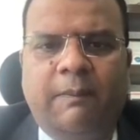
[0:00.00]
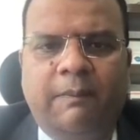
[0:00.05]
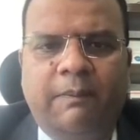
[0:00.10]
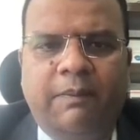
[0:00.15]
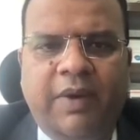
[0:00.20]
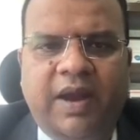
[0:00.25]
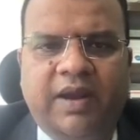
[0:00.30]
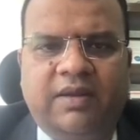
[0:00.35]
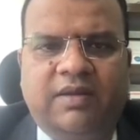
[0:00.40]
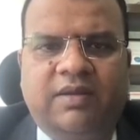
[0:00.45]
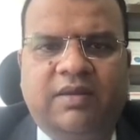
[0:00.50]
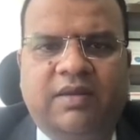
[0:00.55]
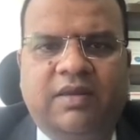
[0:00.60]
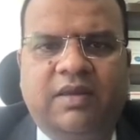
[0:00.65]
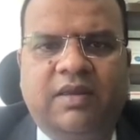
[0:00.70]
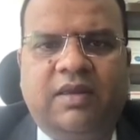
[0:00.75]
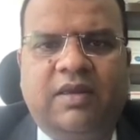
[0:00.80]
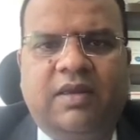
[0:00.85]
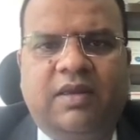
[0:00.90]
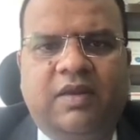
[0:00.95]
But
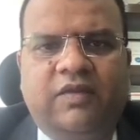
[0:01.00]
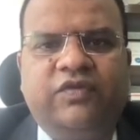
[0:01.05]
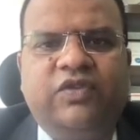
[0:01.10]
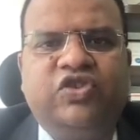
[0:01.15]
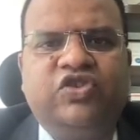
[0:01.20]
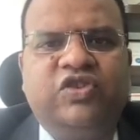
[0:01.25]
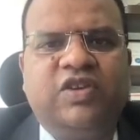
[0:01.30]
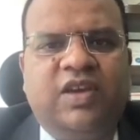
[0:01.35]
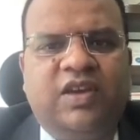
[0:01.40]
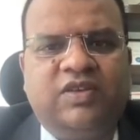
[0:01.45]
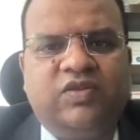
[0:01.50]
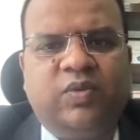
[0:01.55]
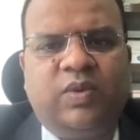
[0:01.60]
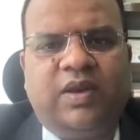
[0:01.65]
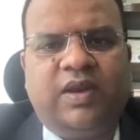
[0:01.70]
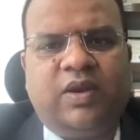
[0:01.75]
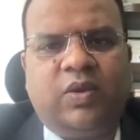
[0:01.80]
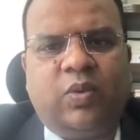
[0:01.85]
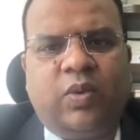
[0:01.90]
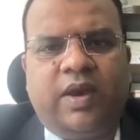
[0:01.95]
if the shares were
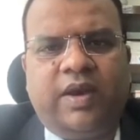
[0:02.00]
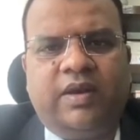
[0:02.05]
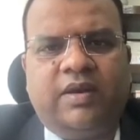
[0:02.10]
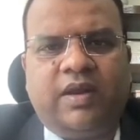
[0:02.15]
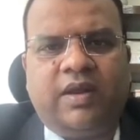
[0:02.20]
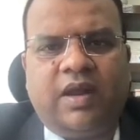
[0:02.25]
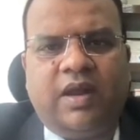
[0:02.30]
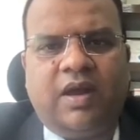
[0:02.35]
acquired